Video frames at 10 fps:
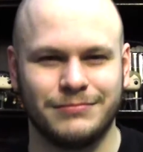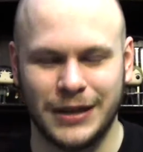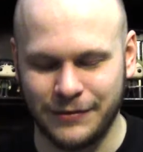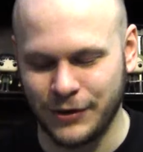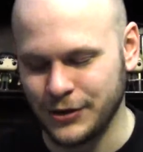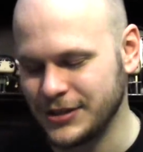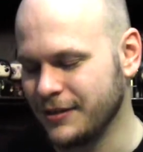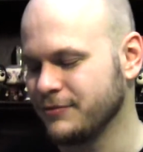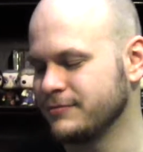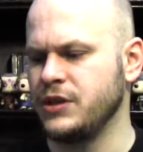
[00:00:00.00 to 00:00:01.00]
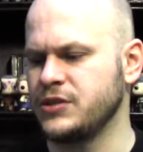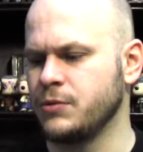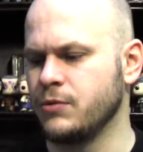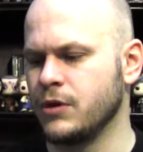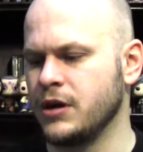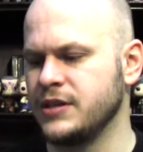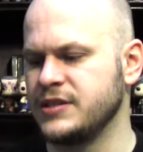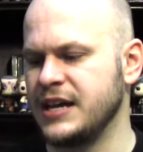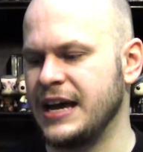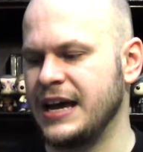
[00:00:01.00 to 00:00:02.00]
Play it for yourself. This one
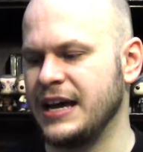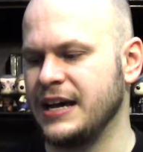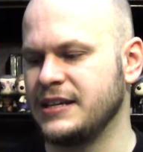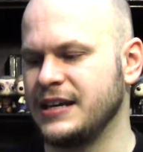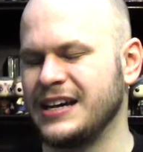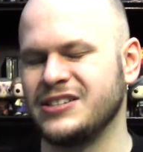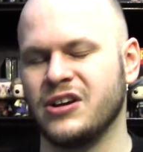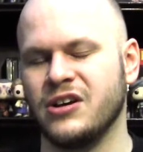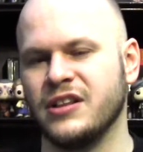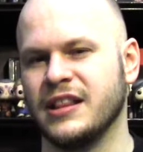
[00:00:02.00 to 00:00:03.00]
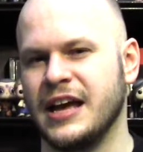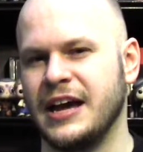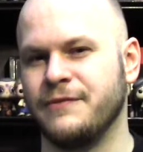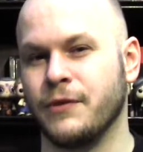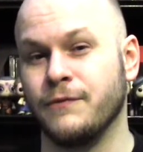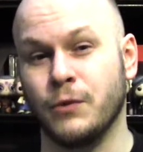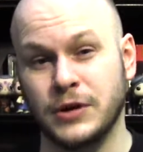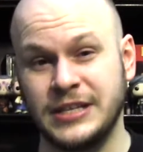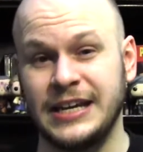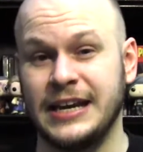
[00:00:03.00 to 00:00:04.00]
runs at, I saw online, for
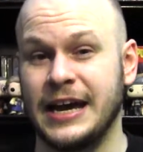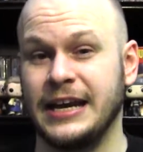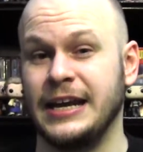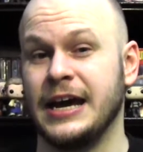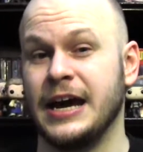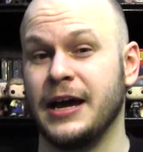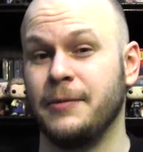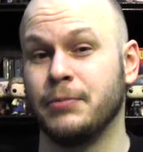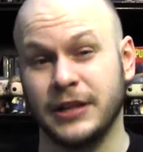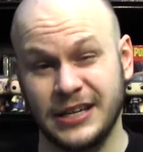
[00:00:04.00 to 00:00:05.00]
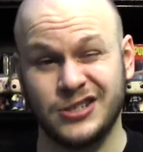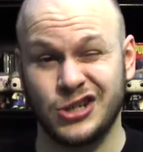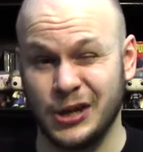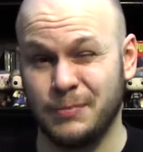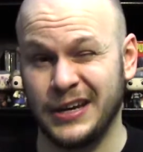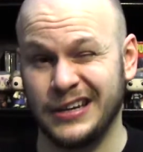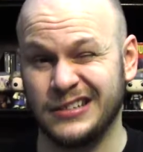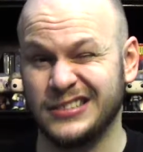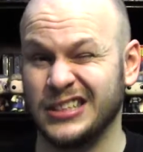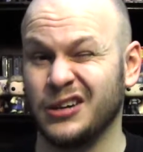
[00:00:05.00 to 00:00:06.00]
$14.99 plus
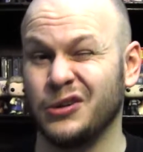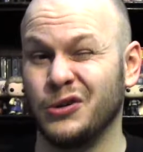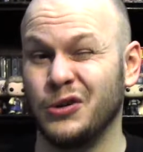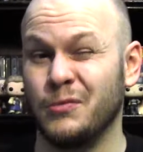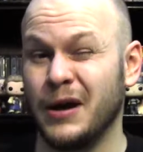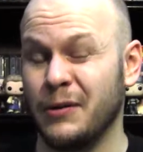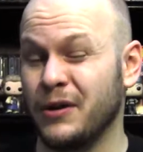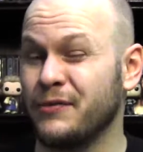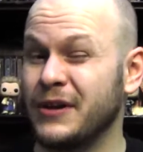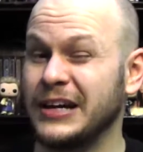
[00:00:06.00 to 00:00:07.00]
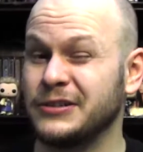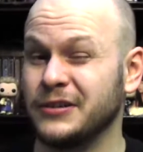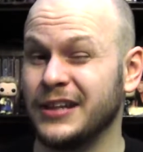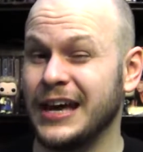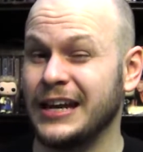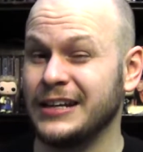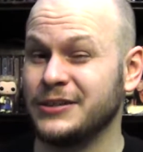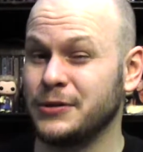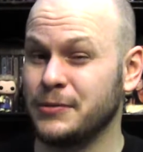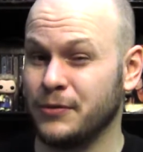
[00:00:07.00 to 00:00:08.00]
shipping, so you might want to factor that
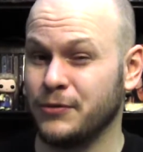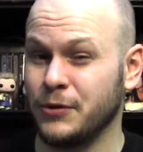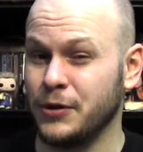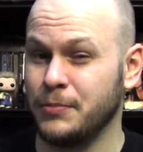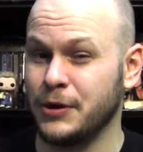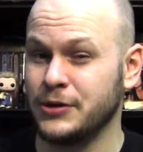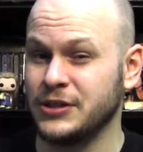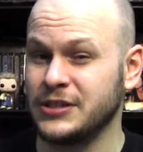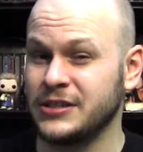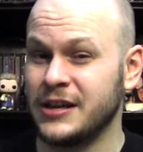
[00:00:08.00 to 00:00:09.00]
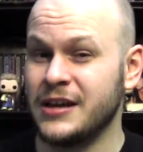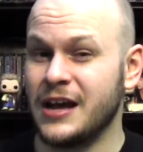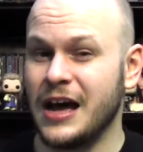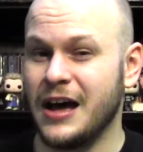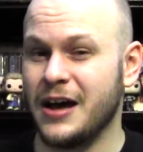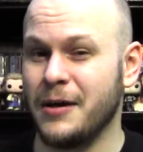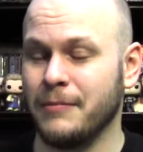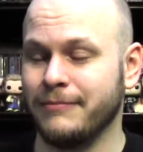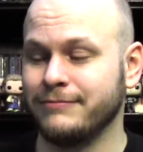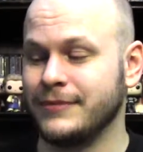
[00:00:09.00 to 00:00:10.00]
into it before you purchase.
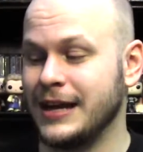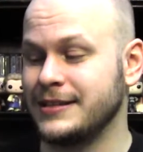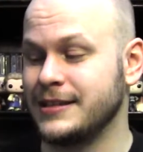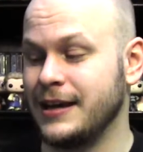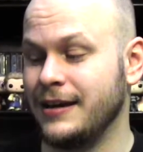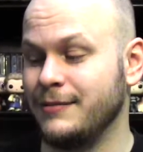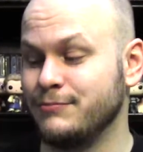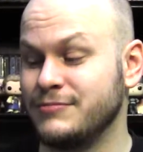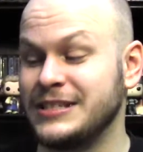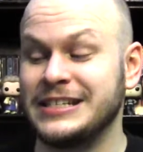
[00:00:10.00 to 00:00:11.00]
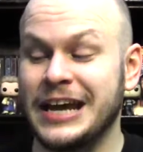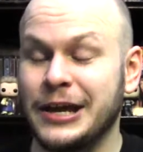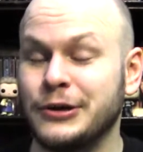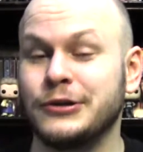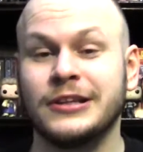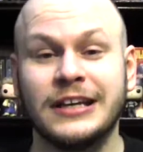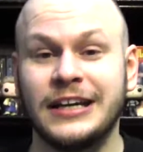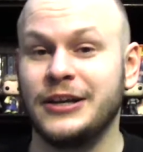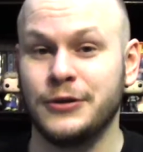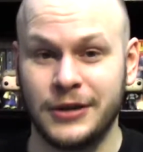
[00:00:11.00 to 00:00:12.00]
I'd say
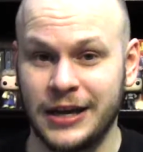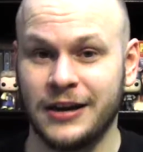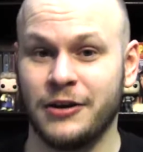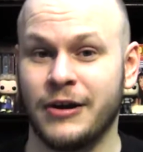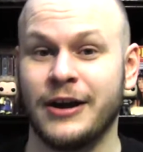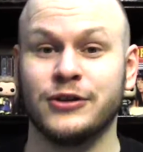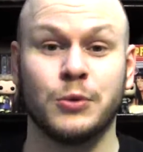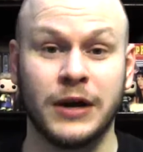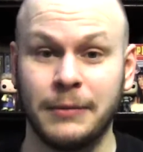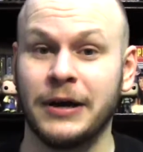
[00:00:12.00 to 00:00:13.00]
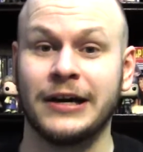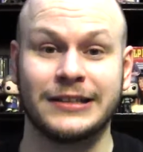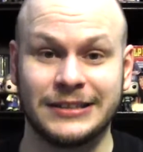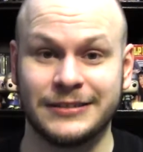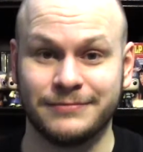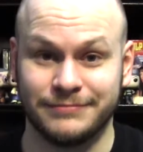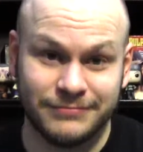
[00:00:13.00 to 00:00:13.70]
standardly you'd get it around 20 bucks.